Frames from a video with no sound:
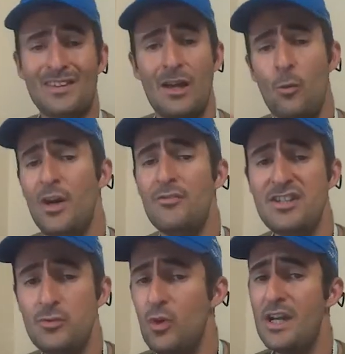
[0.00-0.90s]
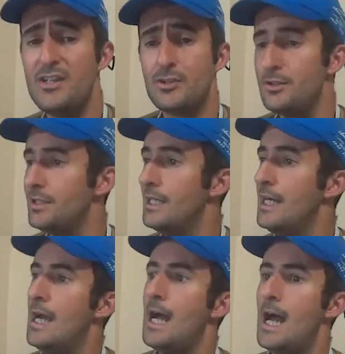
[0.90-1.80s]
One reason why it's good,
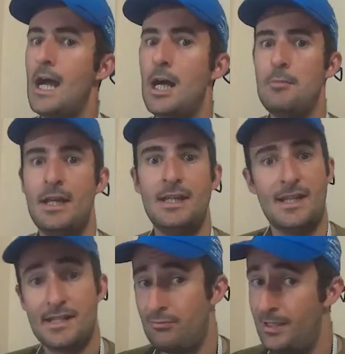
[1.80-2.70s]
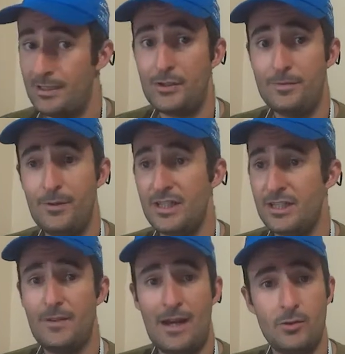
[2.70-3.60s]
it takes really good footage. If you
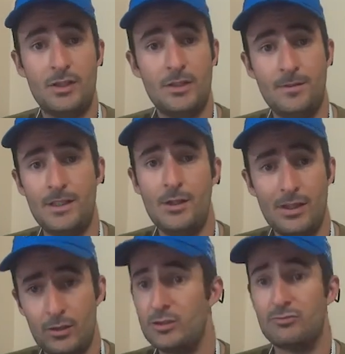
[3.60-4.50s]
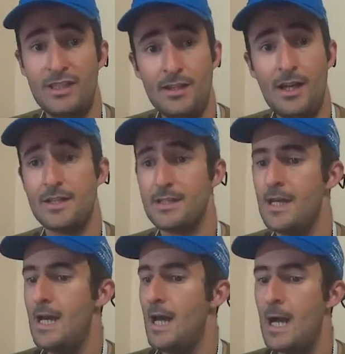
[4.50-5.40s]
have a look at the video, it looks really nice.
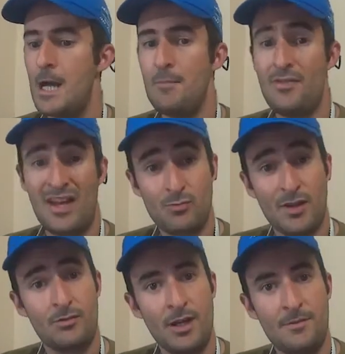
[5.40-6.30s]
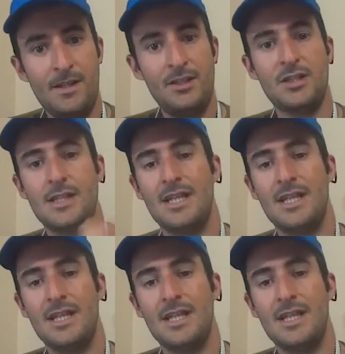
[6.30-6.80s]
That's one of the great features.